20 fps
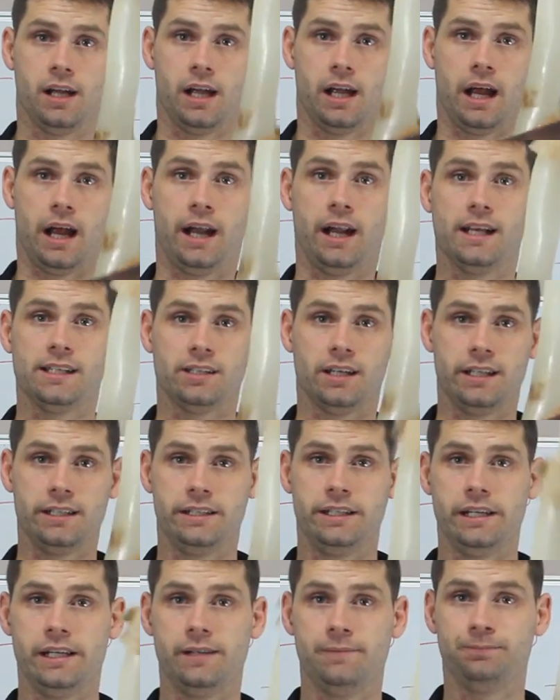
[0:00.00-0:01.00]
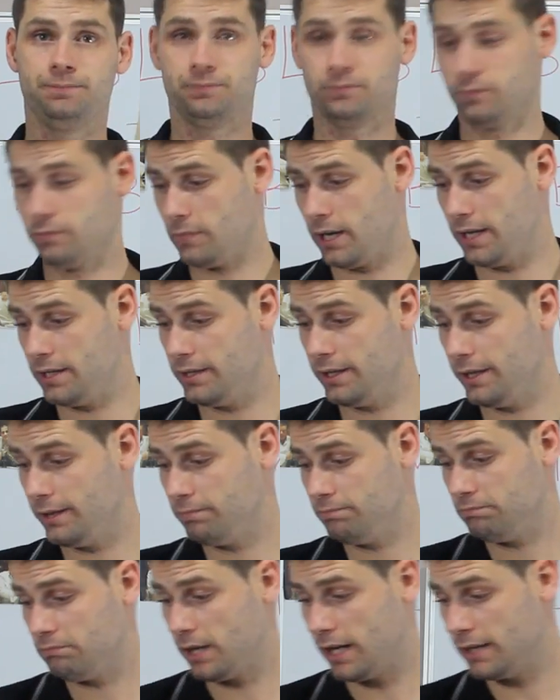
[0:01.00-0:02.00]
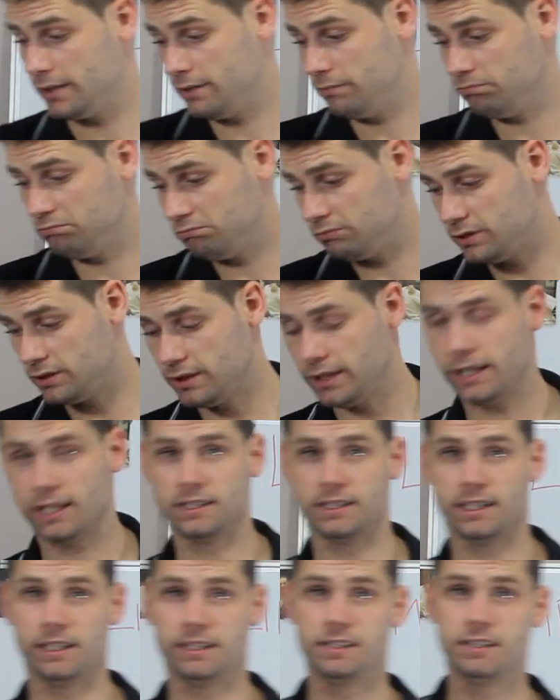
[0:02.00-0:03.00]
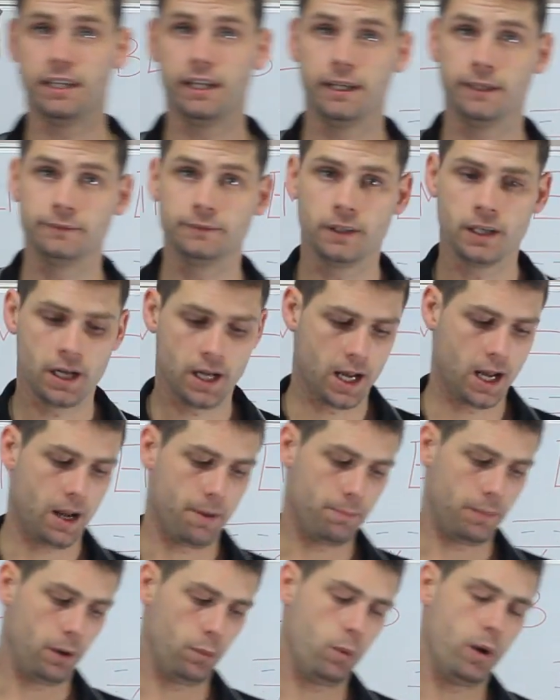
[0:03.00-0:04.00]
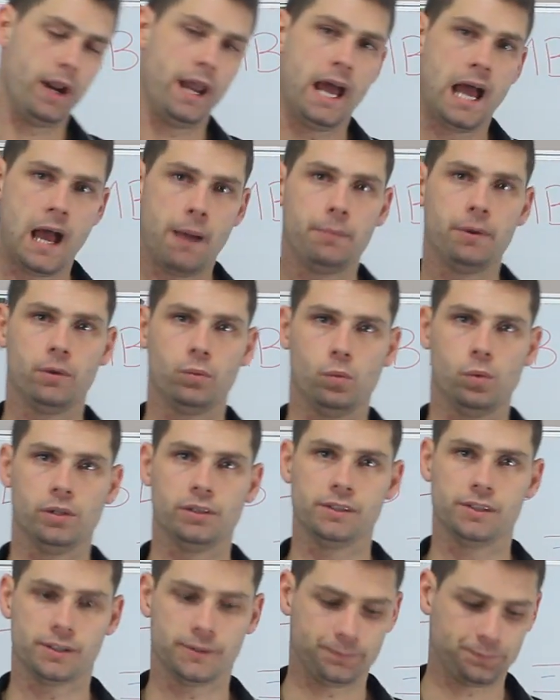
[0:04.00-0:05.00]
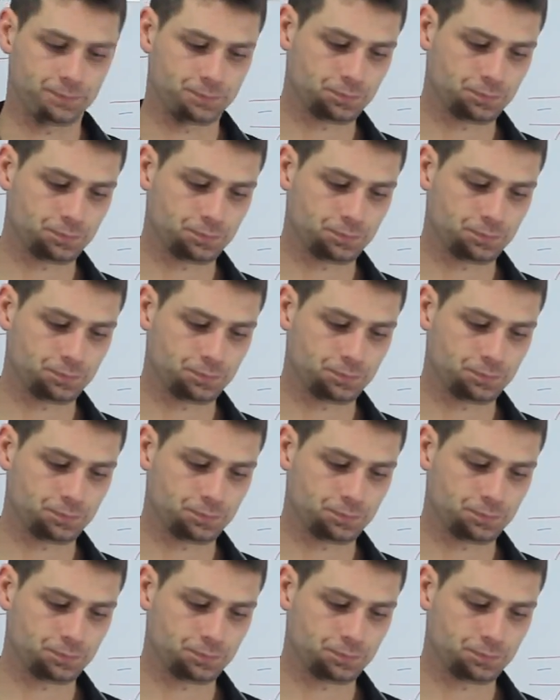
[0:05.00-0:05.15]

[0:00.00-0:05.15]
And as I did as they said. But what happened was,